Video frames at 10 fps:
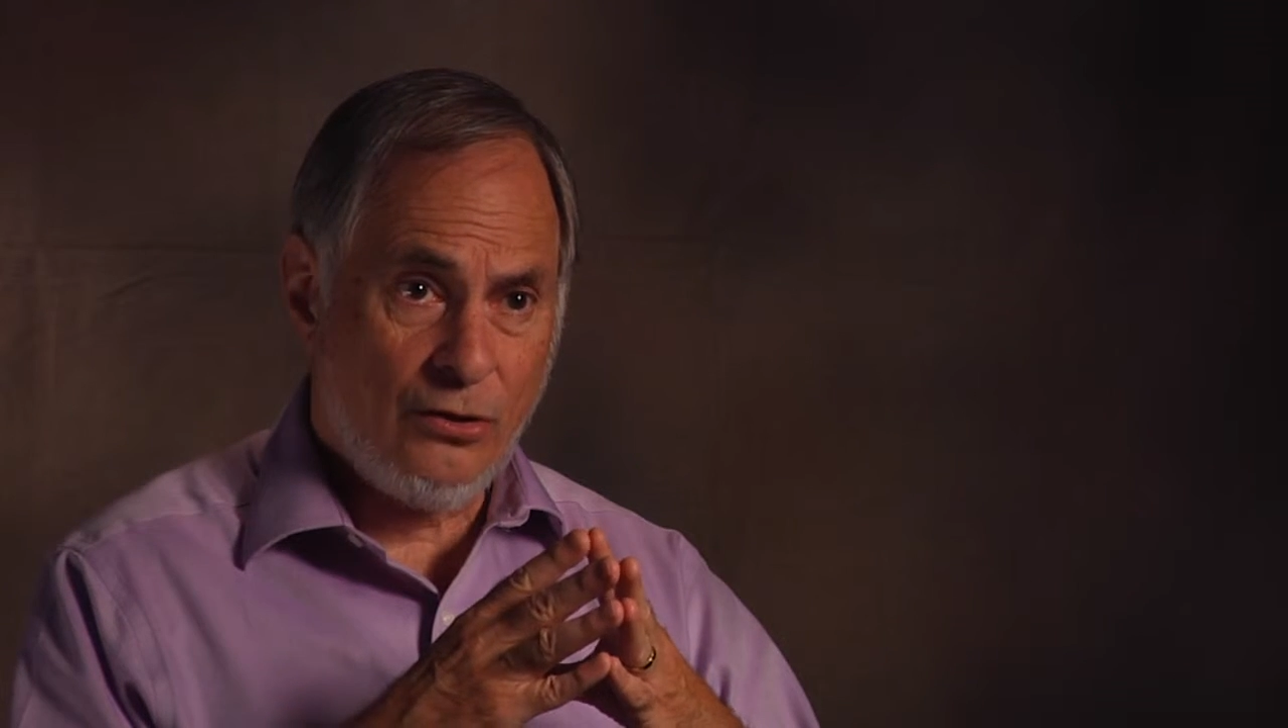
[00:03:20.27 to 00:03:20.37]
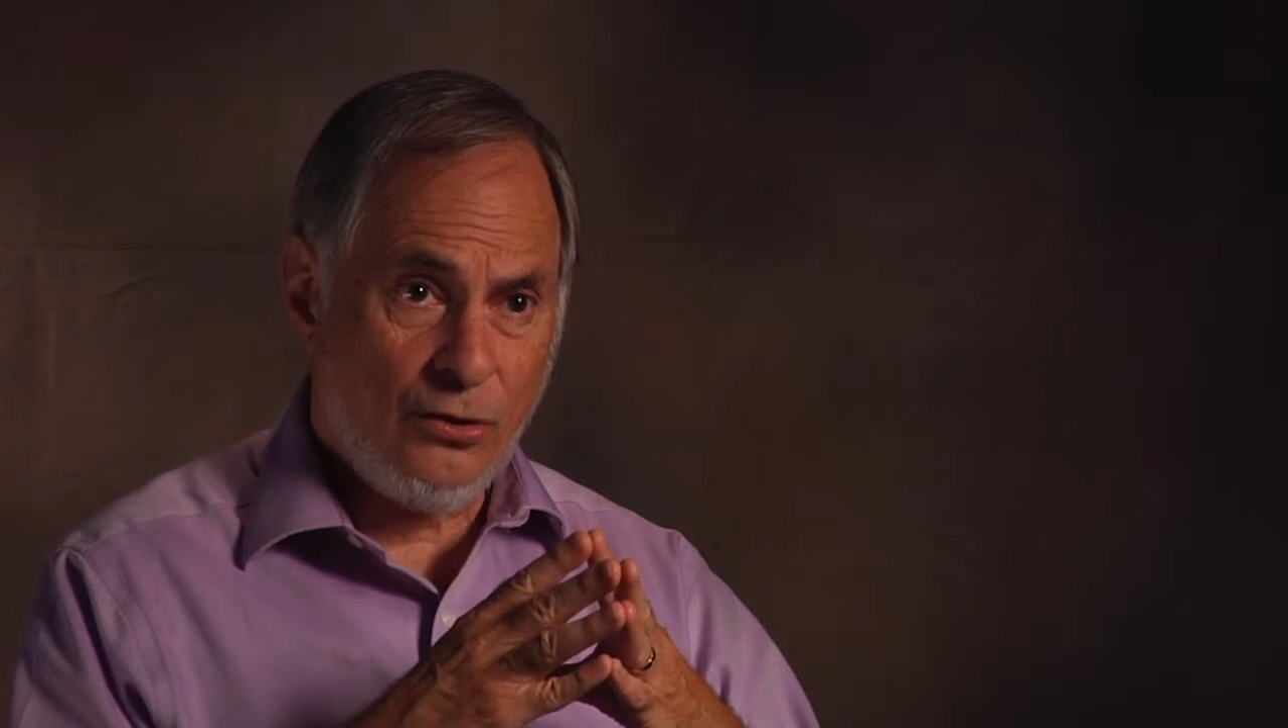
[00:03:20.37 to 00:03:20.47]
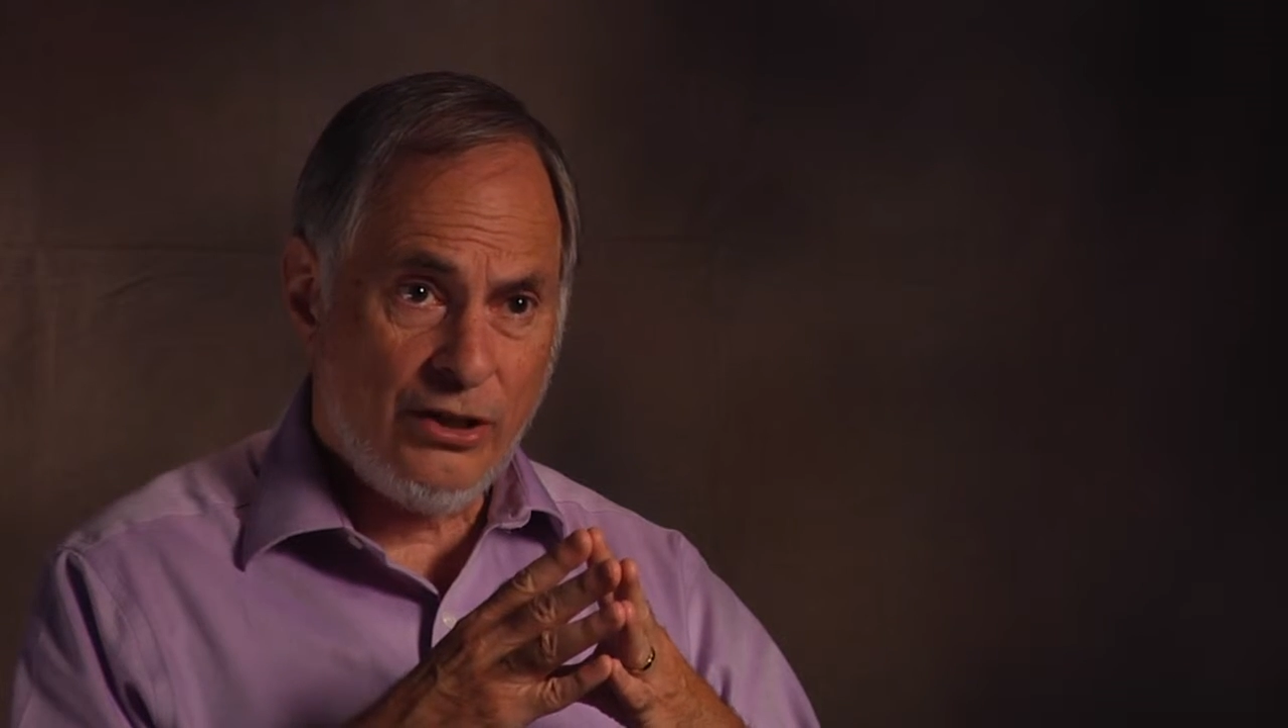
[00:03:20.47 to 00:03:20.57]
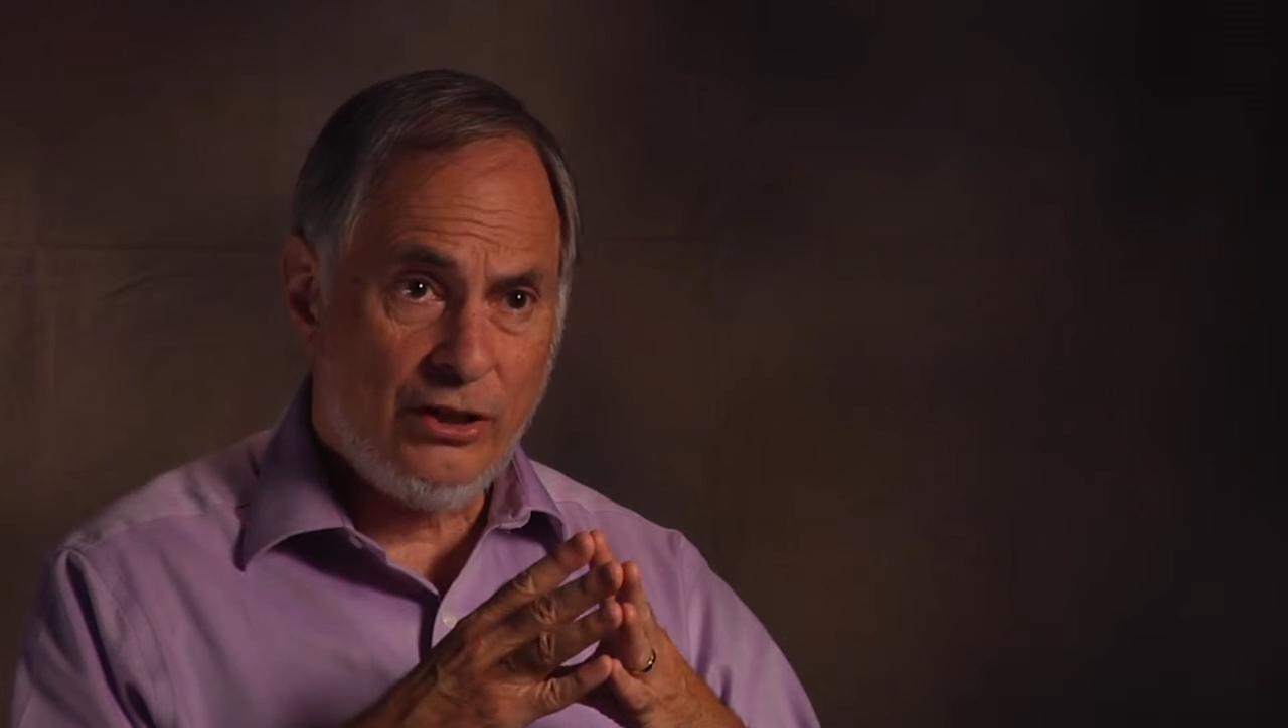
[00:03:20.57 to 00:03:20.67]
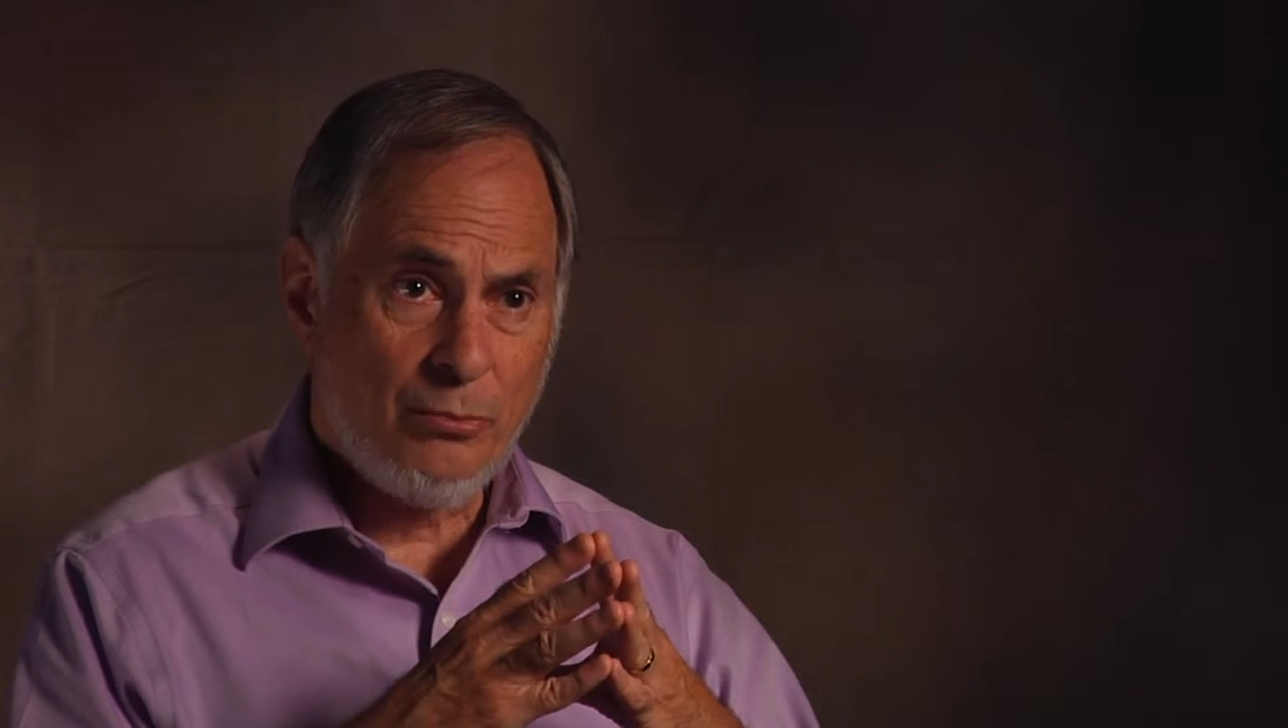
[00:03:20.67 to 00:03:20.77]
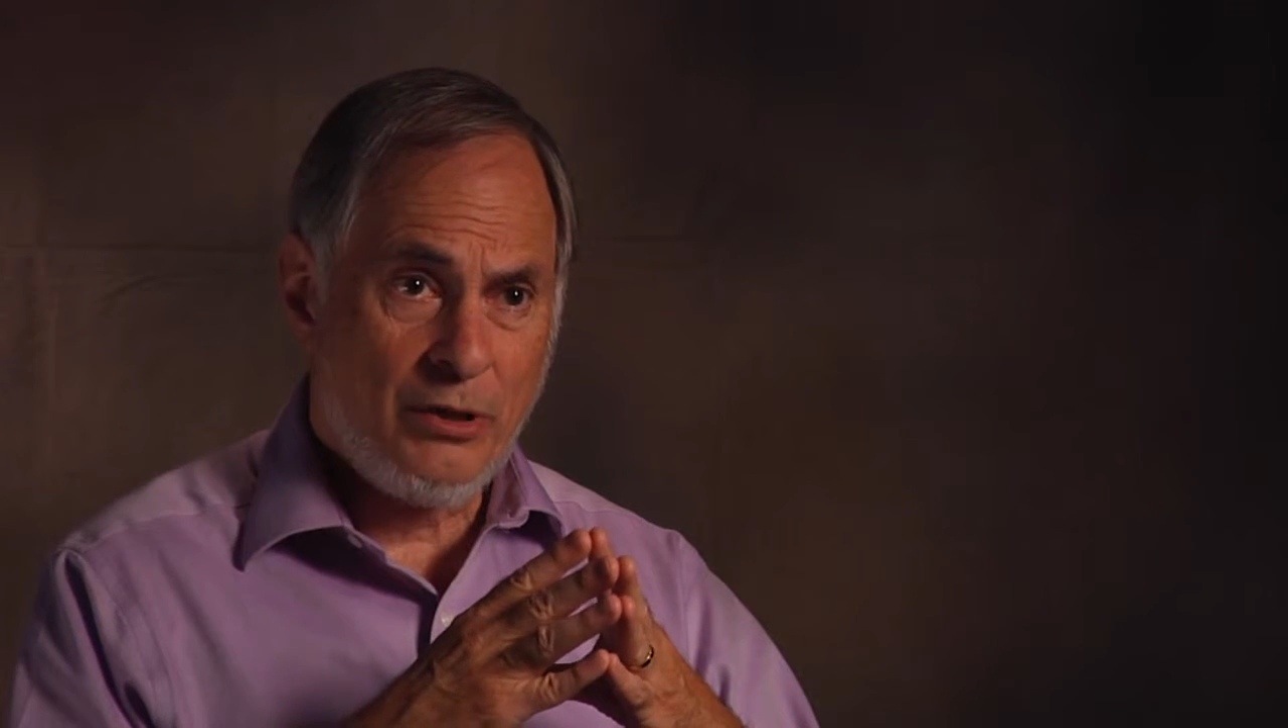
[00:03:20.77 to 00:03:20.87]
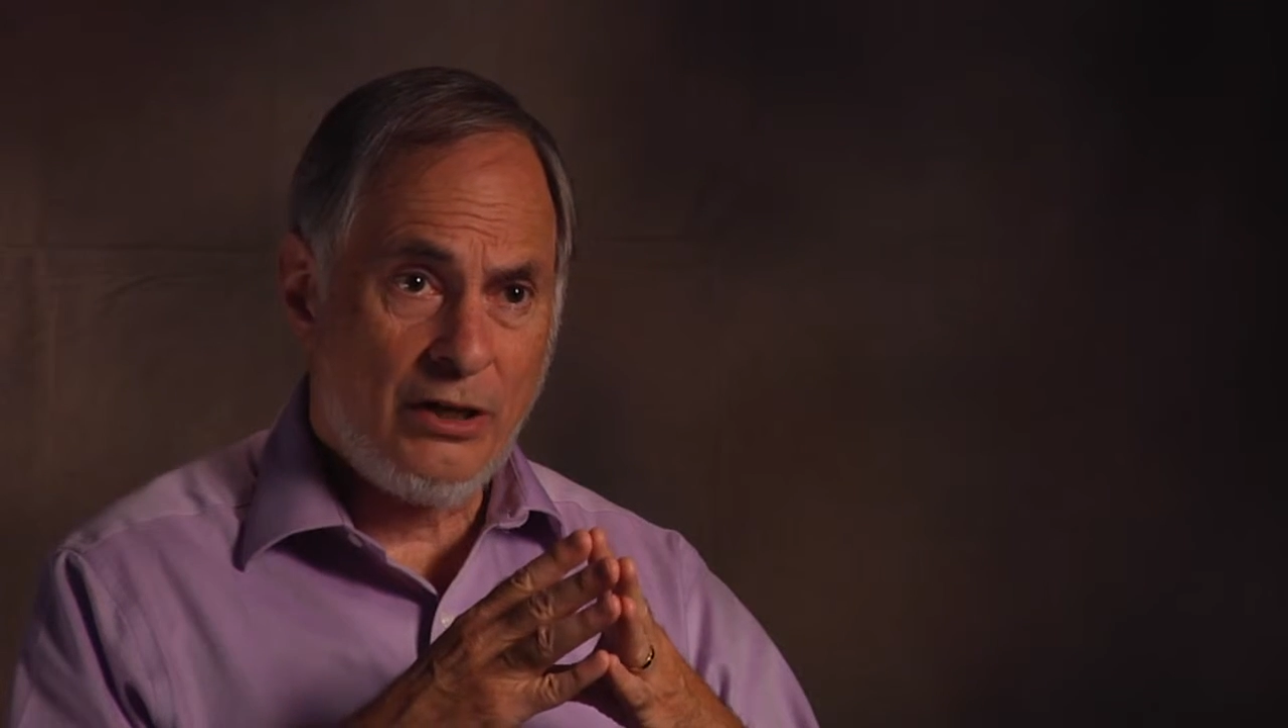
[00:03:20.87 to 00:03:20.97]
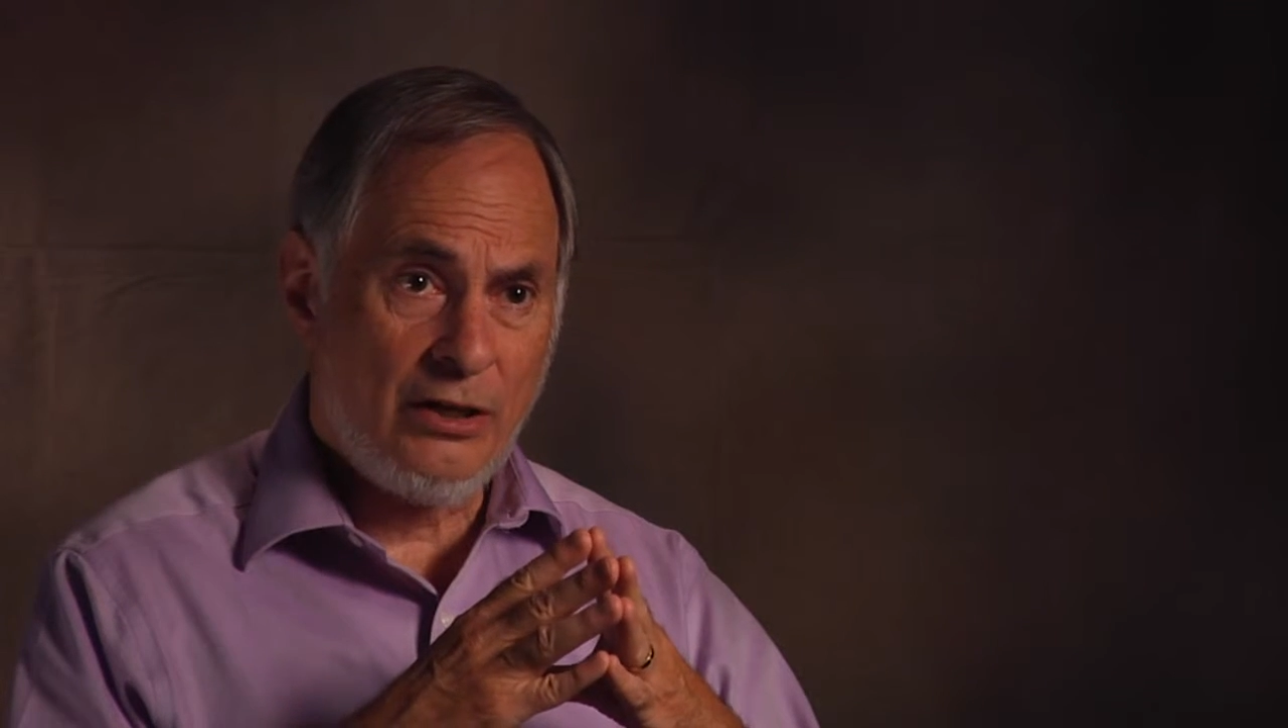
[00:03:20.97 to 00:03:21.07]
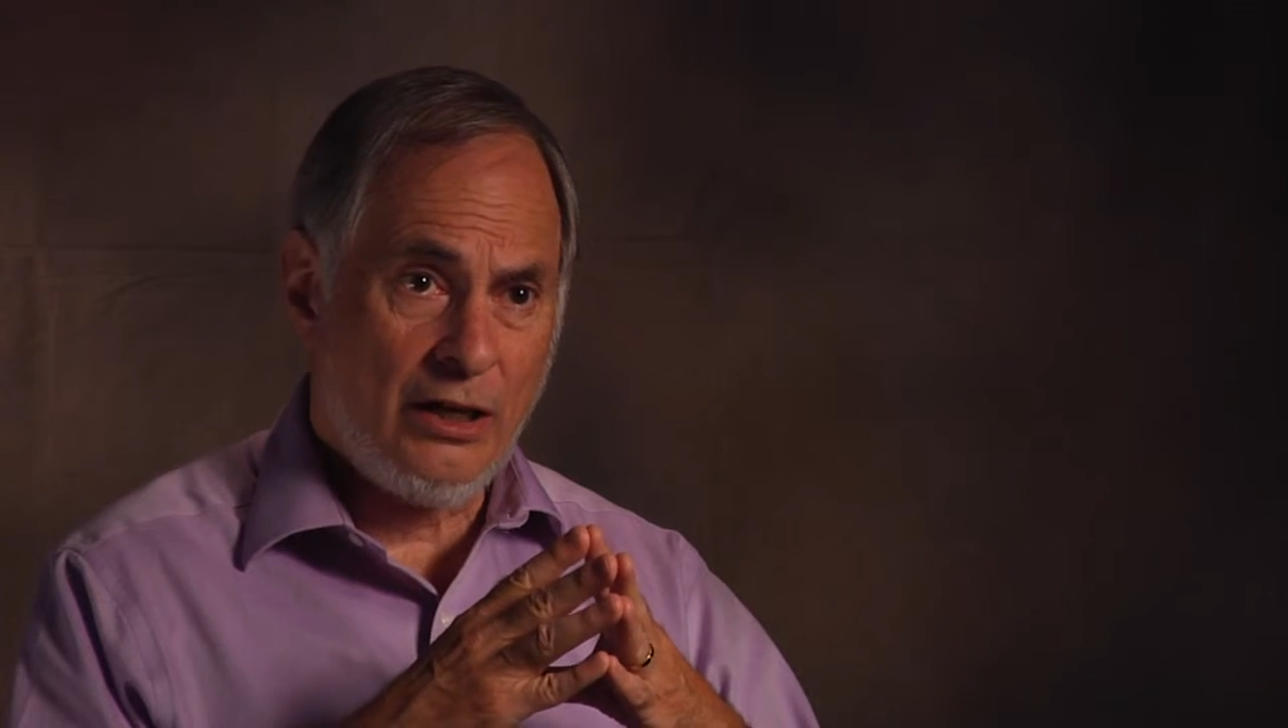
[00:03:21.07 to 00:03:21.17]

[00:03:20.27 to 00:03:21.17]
only depend